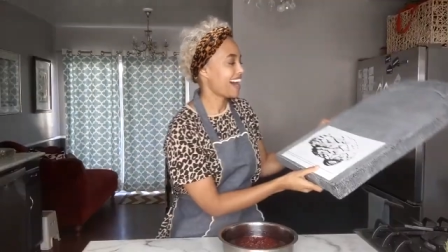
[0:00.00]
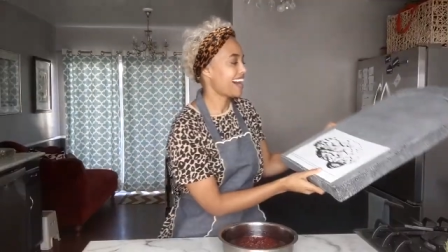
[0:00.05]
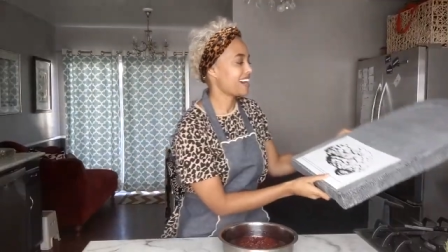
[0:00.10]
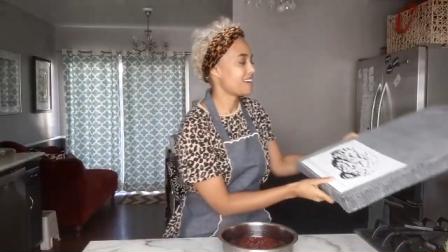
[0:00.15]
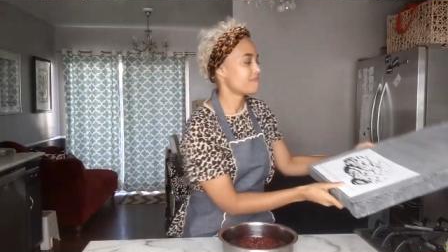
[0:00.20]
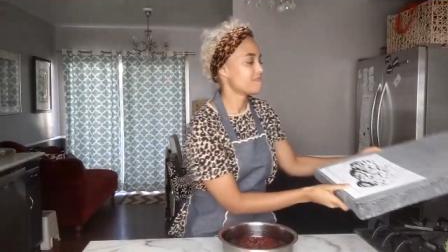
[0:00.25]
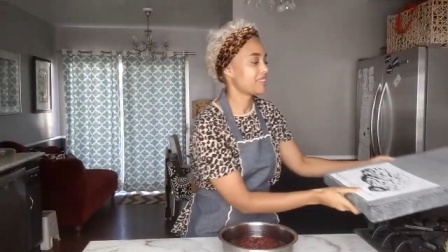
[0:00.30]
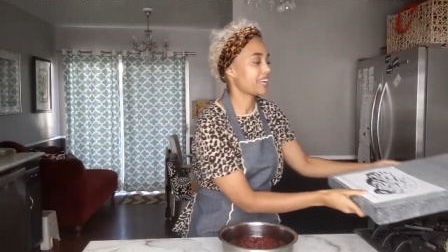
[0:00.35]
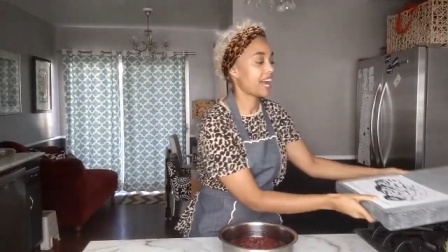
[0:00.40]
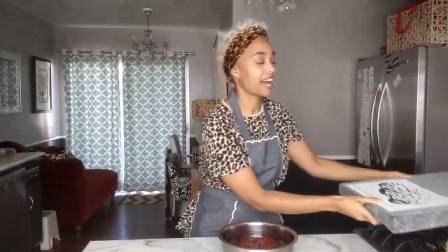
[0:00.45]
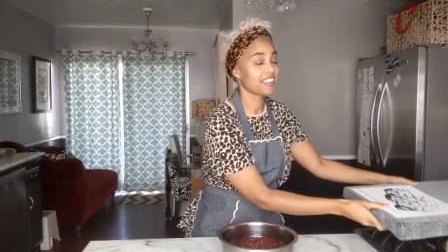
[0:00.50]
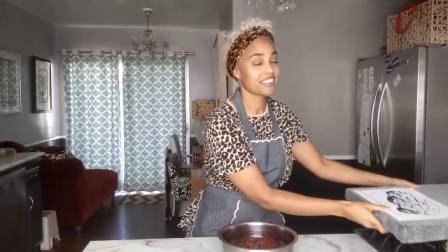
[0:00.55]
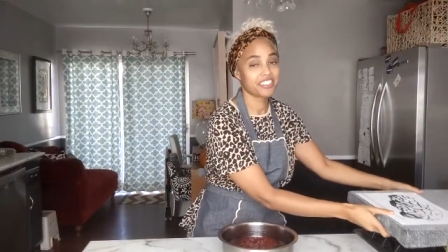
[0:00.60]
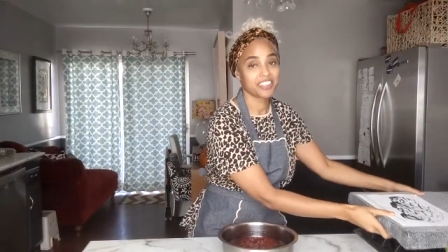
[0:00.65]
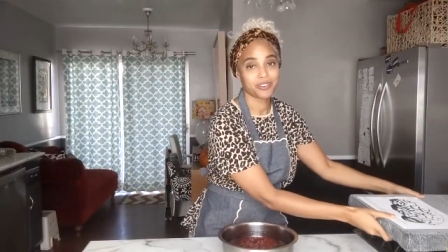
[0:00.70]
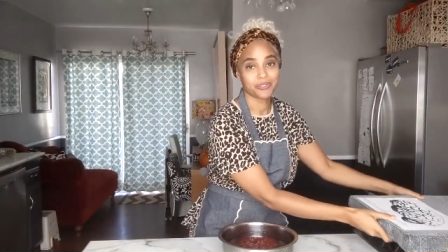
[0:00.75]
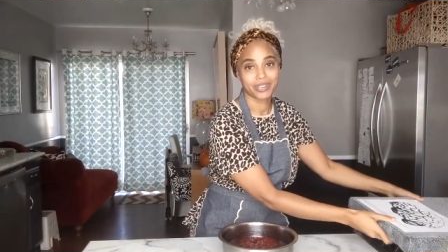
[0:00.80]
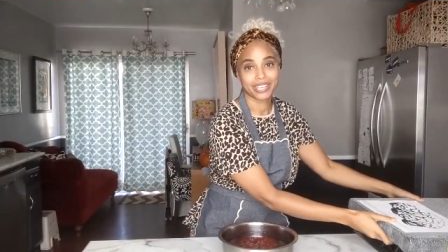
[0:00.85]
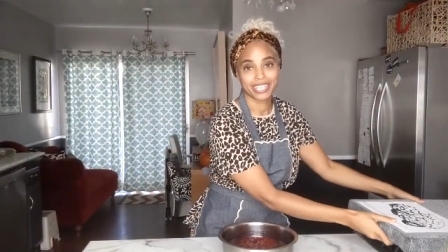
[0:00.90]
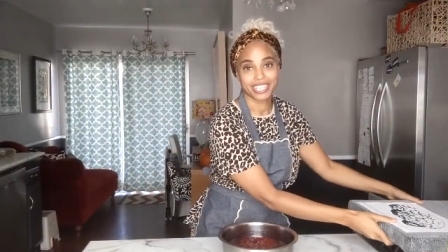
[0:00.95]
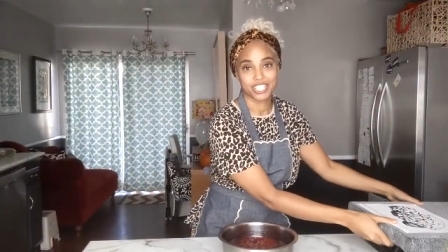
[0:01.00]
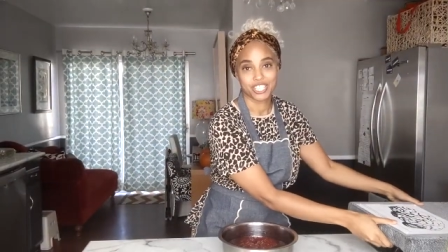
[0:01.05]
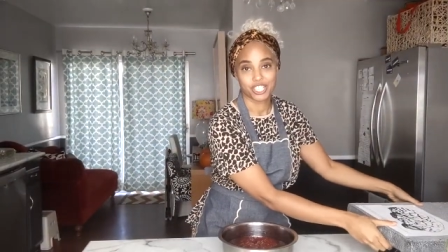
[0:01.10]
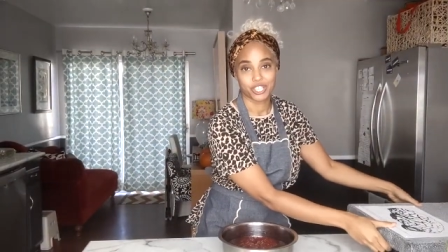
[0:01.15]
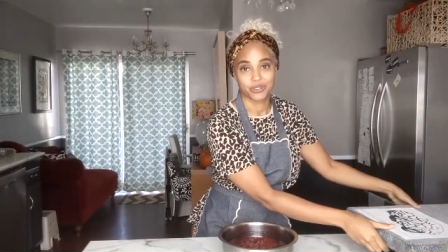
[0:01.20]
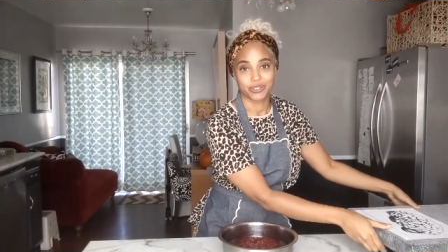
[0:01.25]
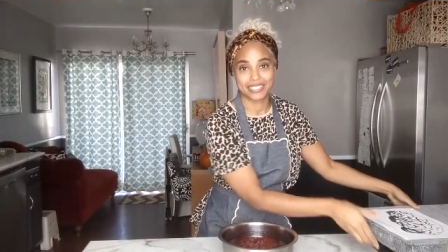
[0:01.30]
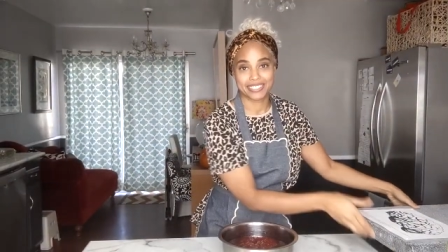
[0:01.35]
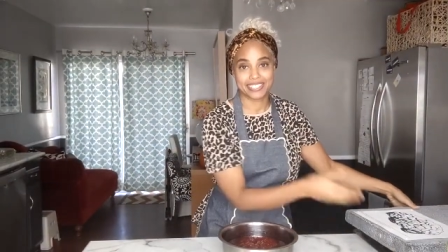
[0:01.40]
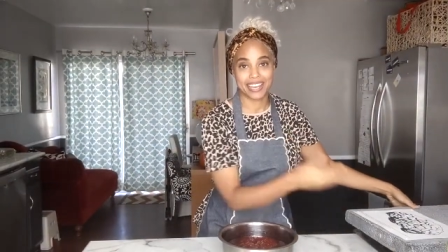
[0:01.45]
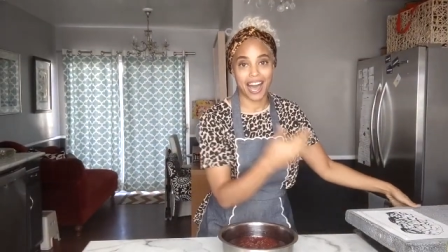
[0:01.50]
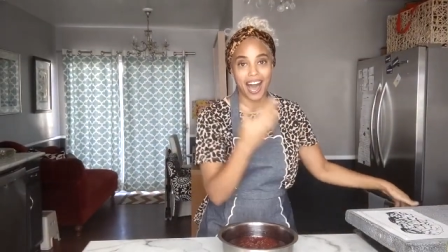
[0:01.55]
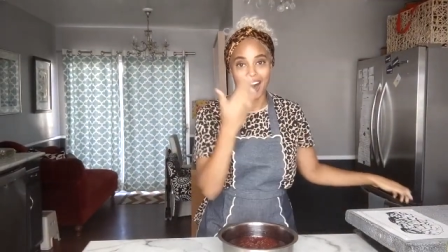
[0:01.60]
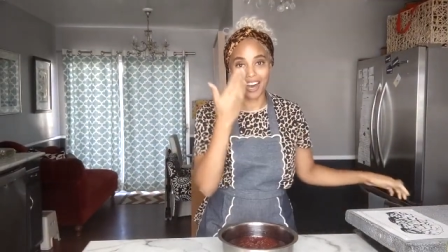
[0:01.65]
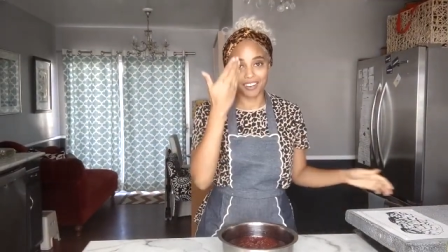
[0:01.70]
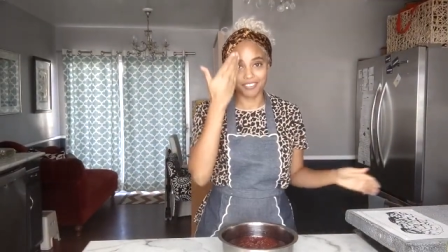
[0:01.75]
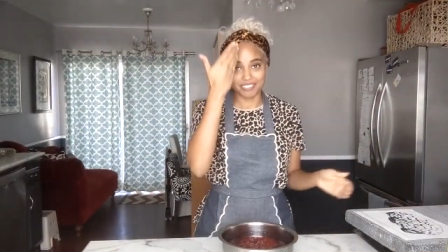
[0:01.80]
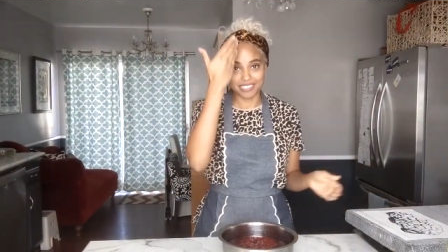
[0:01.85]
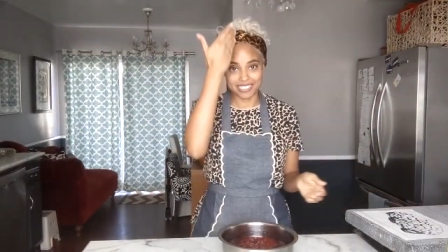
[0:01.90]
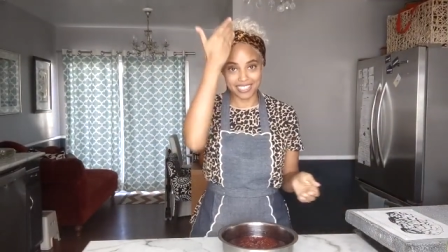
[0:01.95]
Um, the other thing we're going to do is
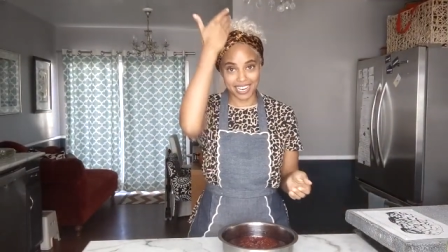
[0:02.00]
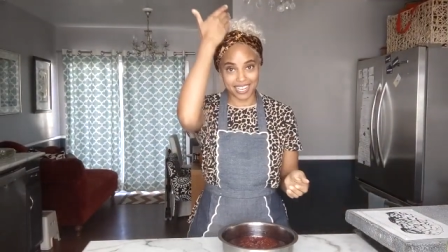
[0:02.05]
carve